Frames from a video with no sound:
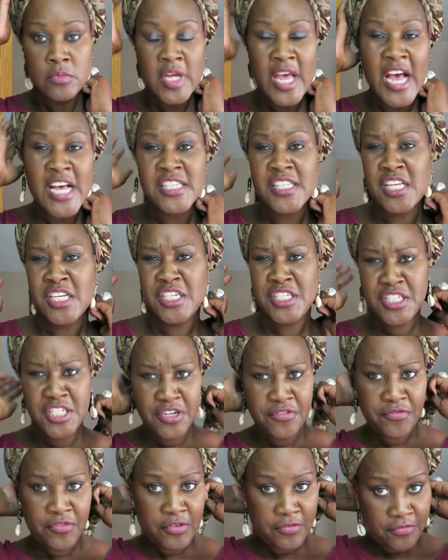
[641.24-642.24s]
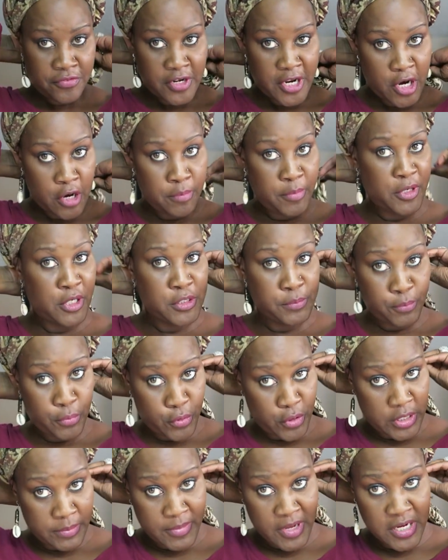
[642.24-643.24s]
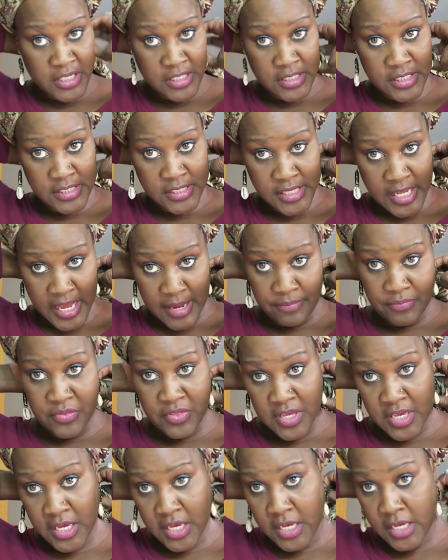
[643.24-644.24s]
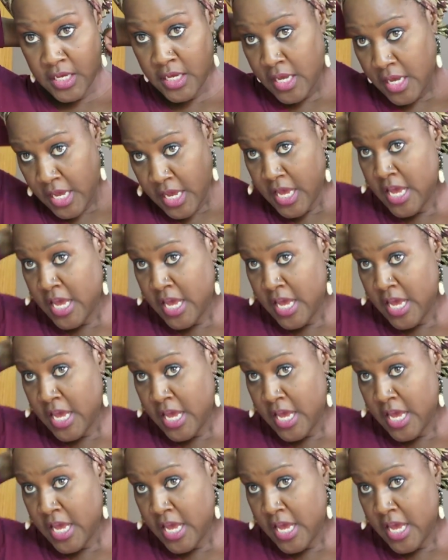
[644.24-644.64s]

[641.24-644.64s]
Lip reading: Has a different flare, but it's pretty much the same thing.